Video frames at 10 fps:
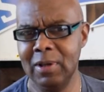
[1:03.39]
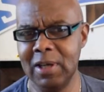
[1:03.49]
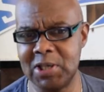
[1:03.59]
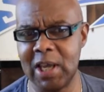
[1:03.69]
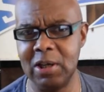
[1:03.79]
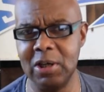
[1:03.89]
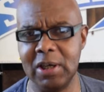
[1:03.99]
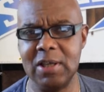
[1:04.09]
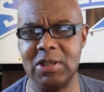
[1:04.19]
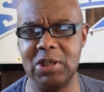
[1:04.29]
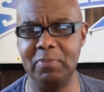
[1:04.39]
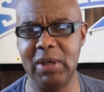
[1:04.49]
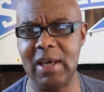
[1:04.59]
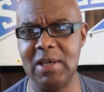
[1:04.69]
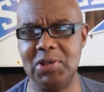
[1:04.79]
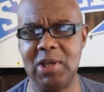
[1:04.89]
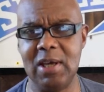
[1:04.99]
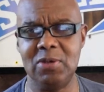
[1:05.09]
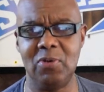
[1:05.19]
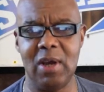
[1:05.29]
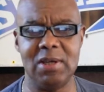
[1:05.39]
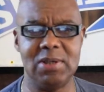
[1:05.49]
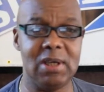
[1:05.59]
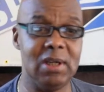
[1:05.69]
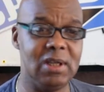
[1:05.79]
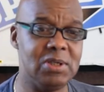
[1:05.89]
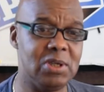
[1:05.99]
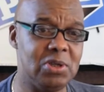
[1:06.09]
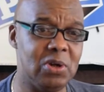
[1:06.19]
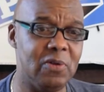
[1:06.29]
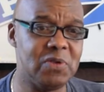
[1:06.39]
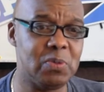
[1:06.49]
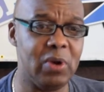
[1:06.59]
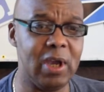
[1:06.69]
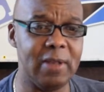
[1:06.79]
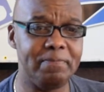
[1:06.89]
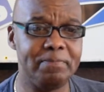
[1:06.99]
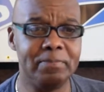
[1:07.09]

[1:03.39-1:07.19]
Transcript: Let's take a at Jim McKay's stakes race. It is the turf sprint.